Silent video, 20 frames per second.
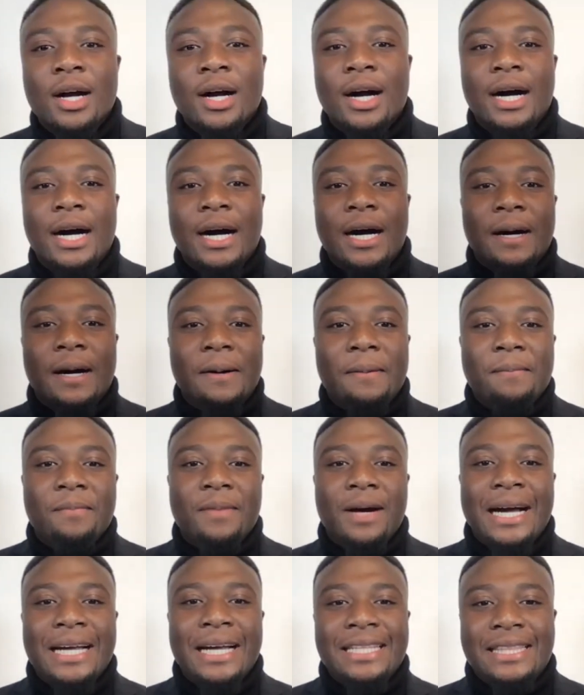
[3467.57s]

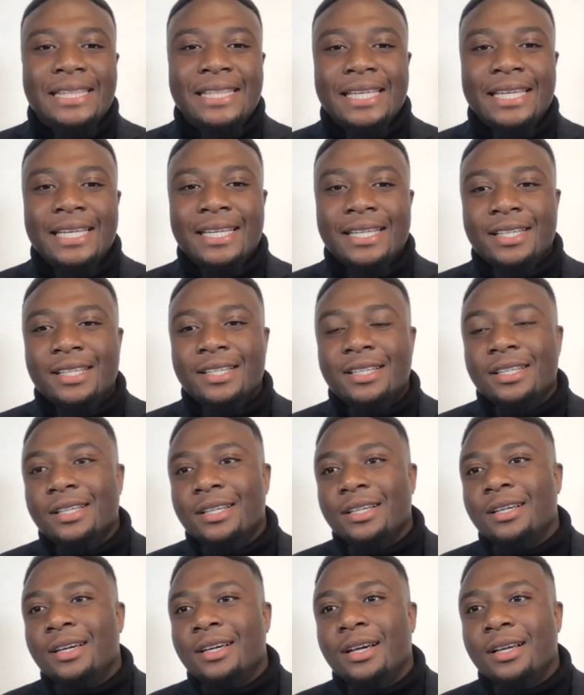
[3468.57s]
I think,
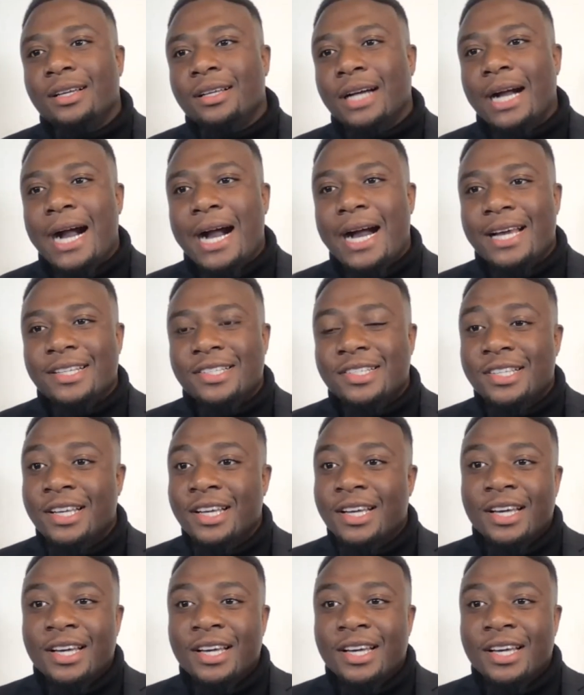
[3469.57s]
guys,